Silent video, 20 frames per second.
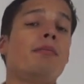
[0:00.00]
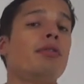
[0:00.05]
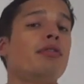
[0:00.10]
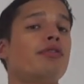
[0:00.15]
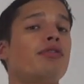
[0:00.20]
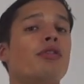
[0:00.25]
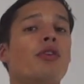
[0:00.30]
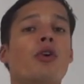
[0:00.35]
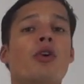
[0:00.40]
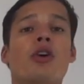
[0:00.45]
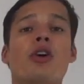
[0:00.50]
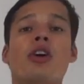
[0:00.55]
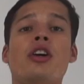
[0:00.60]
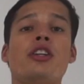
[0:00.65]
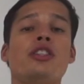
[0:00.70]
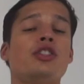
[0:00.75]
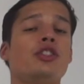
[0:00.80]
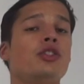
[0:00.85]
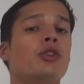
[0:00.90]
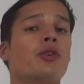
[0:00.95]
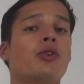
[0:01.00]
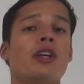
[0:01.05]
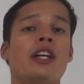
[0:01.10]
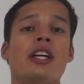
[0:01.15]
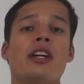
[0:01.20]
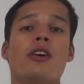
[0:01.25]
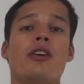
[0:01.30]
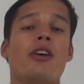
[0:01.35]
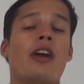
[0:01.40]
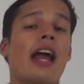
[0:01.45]
before,
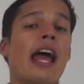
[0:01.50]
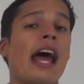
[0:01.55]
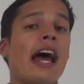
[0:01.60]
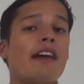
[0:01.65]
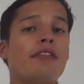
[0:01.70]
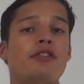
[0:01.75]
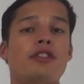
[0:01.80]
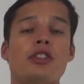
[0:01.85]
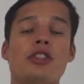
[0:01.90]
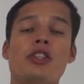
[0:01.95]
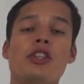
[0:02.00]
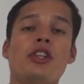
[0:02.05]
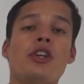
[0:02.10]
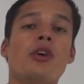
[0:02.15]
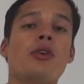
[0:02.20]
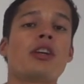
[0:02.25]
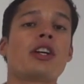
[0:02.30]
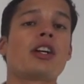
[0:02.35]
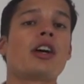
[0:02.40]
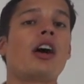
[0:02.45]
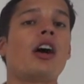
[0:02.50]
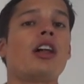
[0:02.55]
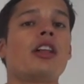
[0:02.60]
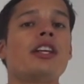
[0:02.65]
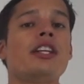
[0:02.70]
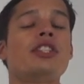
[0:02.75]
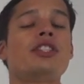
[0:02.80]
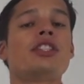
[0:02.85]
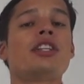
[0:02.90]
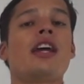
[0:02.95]
during, or after you go to
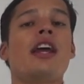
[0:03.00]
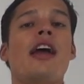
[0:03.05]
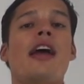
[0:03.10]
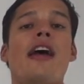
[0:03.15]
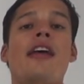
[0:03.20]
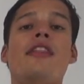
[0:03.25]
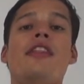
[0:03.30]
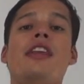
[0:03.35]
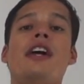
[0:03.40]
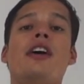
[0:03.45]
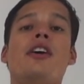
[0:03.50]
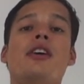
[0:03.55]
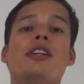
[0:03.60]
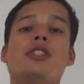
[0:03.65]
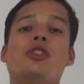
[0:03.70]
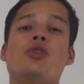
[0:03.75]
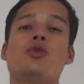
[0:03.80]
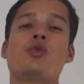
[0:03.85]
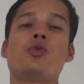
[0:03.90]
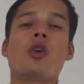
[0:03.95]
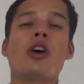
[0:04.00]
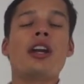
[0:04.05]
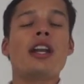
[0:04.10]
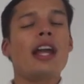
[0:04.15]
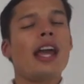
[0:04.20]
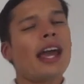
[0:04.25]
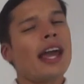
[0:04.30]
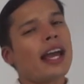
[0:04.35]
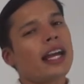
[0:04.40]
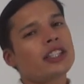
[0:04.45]
college. And there is
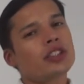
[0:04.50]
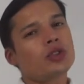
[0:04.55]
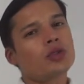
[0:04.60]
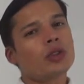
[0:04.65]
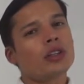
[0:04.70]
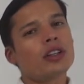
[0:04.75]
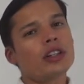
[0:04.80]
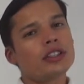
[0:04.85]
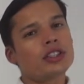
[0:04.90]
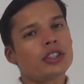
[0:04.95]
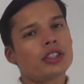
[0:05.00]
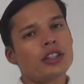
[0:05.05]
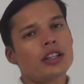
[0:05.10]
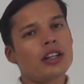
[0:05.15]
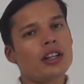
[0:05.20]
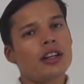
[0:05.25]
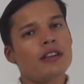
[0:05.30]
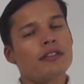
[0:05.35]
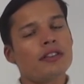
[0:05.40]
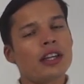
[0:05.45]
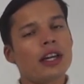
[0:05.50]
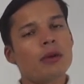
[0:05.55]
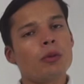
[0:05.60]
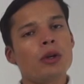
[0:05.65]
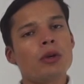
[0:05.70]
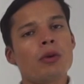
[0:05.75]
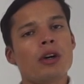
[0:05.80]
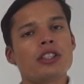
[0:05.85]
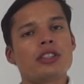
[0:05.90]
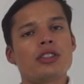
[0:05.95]
one extra alternative that
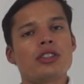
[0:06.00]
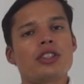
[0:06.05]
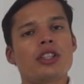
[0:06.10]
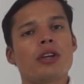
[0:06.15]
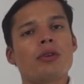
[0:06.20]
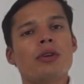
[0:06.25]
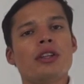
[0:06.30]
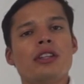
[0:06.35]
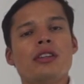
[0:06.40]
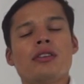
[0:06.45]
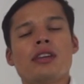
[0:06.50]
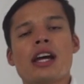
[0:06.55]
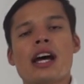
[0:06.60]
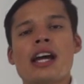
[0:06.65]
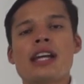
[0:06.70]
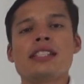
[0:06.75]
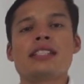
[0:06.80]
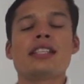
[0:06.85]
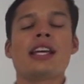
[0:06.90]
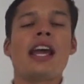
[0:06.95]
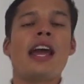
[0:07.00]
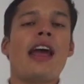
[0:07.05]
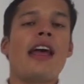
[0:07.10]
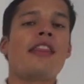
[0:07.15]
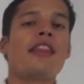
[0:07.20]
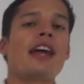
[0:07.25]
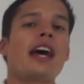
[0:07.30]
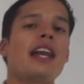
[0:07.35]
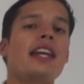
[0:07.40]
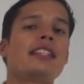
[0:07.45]
we want to share with you guys,
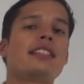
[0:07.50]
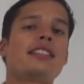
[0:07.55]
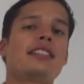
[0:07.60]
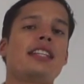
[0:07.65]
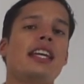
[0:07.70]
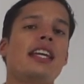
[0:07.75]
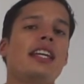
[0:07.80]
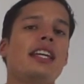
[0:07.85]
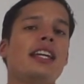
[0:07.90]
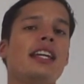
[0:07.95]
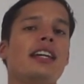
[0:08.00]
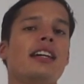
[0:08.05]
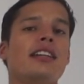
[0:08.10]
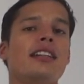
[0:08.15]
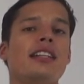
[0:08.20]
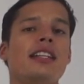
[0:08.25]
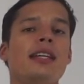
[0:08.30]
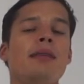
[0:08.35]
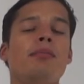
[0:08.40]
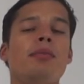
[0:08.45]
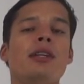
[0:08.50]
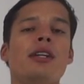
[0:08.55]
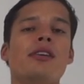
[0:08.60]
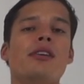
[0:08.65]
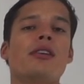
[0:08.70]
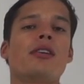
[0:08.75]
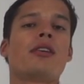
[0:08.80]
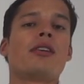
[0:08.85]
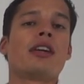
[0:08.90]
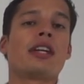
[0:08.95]
and that is taking a leap
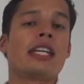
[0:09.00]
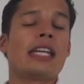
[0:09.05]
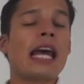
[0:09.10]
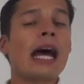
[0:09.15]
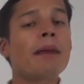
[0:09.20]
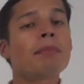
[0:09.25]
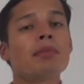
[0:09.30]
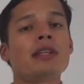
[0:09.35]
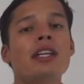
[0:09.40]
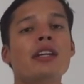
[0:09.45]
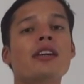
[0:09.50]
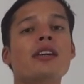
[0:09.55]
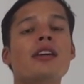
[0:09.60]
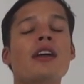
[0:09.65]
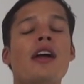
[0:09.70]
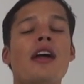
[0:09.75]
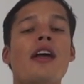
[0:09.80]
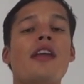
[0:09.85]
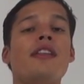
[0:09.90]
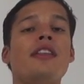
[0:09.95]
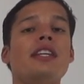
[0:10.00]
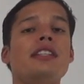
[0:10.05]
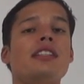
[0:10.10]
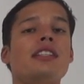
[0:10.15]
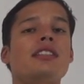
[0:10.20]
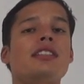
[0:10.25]
year or a gap year. this